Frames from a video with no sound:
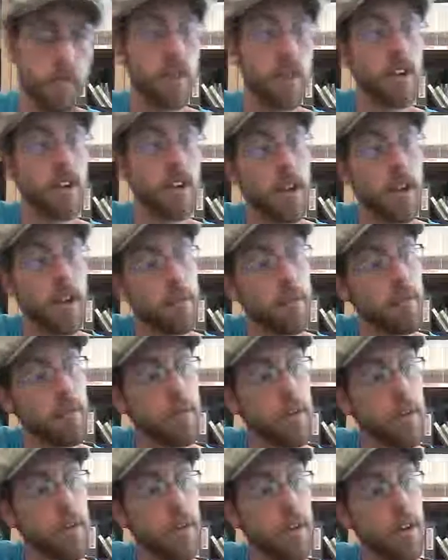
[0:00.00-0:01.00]
Alright?
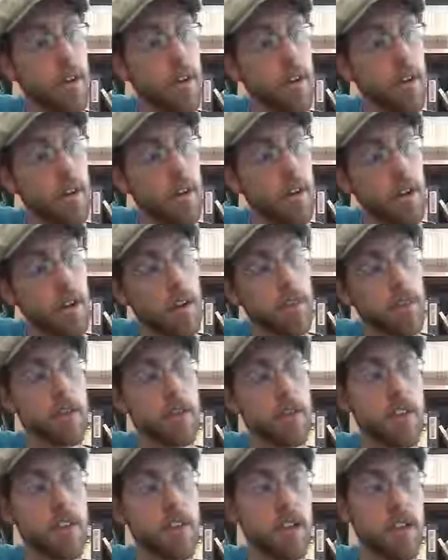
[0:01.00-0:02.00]
So
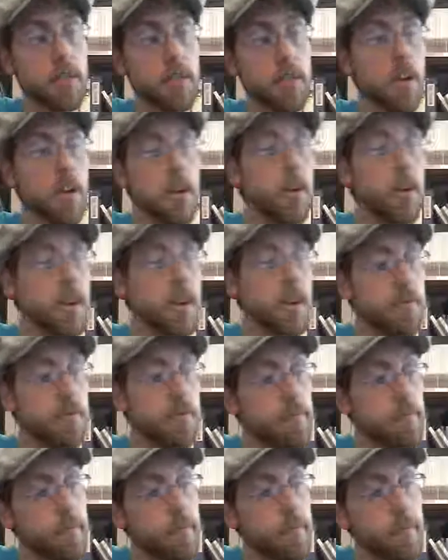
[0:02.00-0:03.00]
then you keep going.
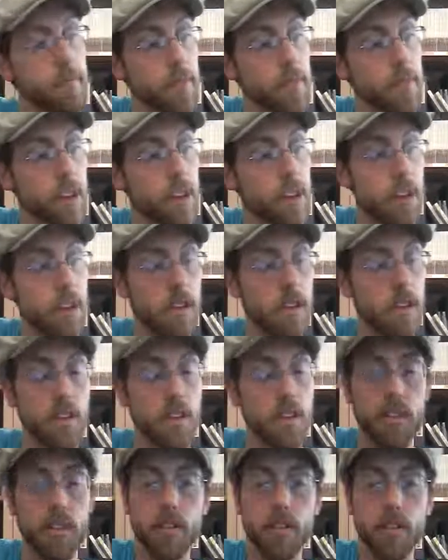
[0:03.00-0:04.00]
The
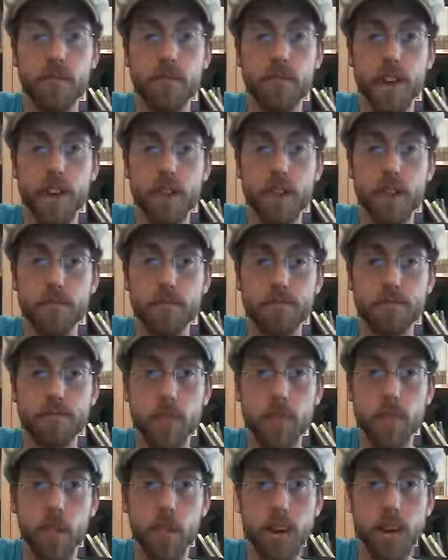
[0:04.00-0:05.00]
3rd fret
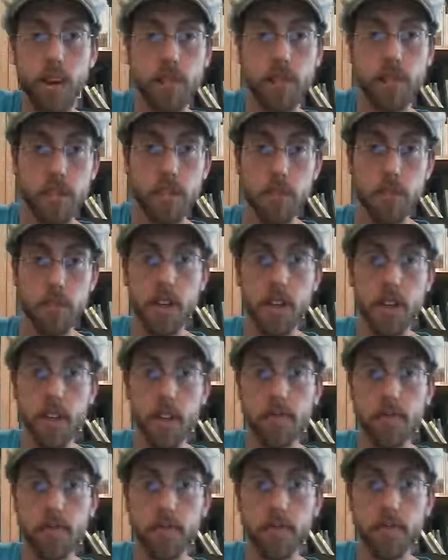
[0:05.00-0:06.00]
would obviously be
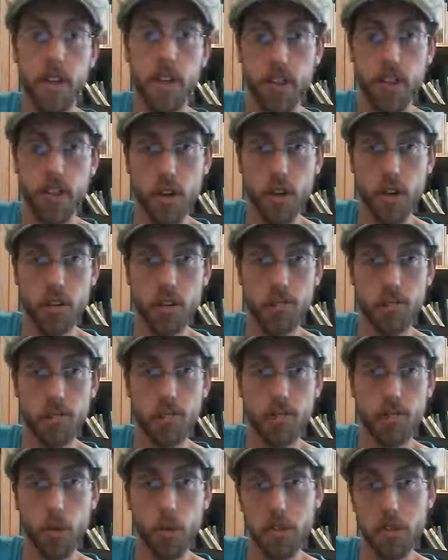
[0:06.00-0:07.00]
A sharp
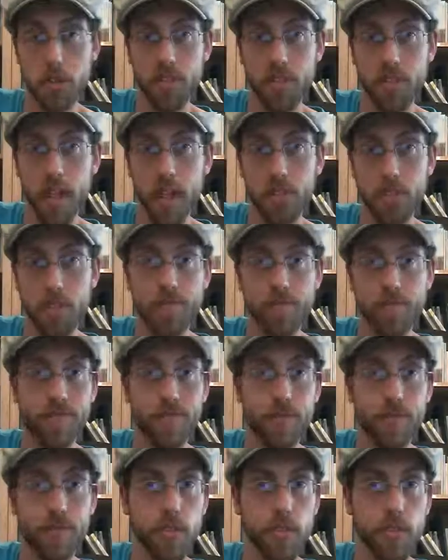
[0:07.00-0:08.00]
or B flat,
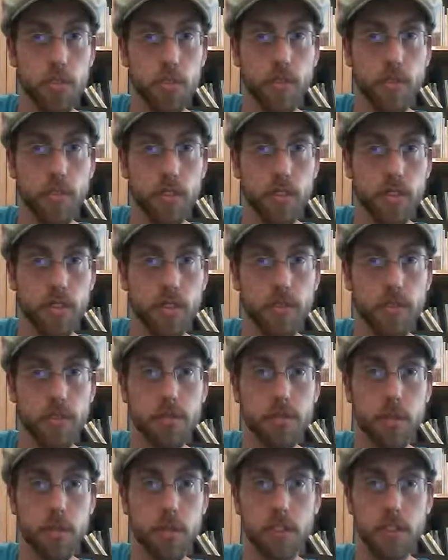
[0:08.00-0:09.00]
if you prefer to
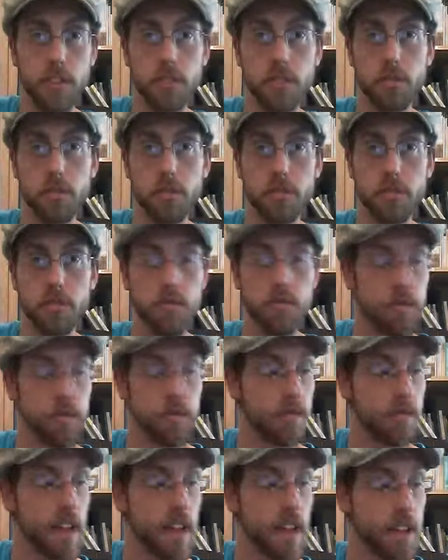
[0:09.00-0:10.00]
speak in terms of
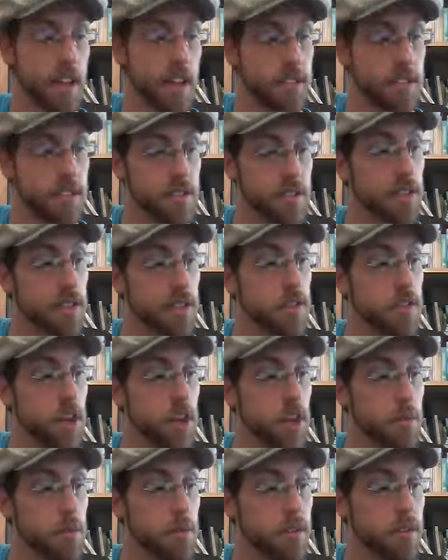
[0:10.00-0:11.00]
flats instead of
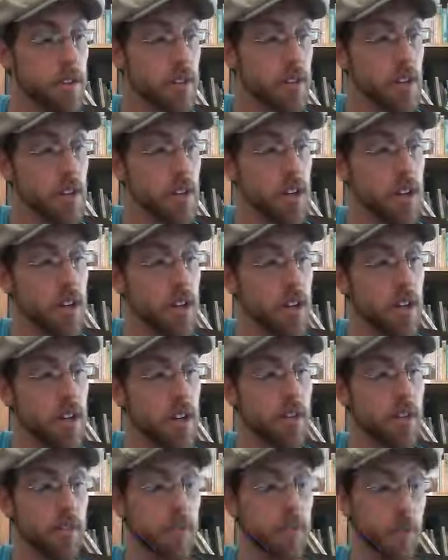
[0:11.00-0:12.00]
sharps.
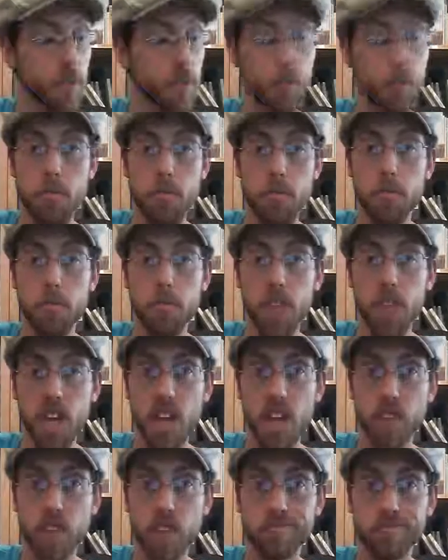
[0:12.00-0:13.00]
4th would be B,